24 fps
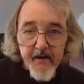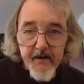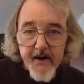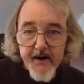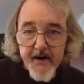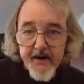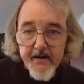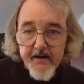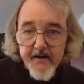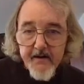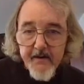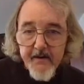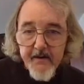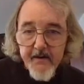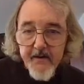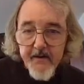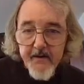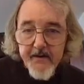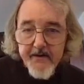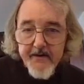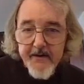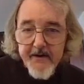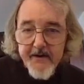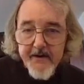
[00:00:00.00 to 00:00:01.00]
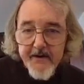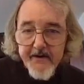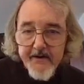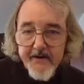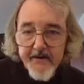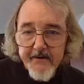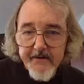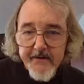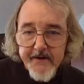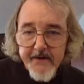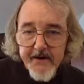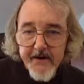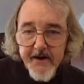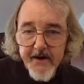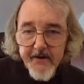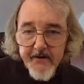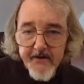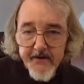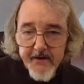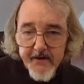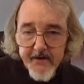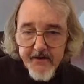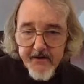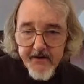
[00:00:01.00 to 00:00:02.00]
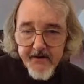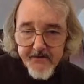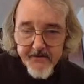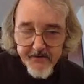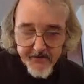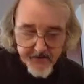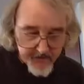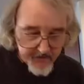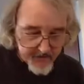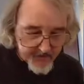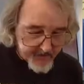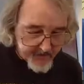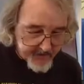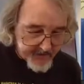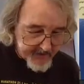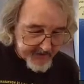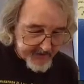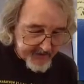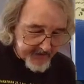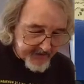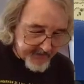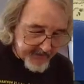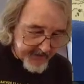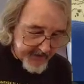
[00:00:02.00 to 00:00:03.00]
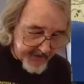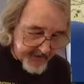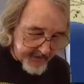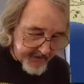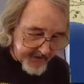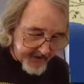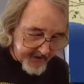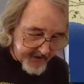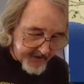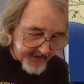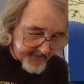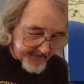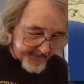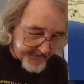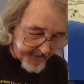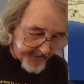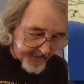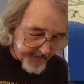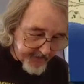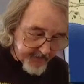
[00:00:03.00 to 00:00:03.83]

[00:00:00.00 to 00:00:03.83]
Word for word: Alright, well, it's getting seventeen hundred, so I think maybe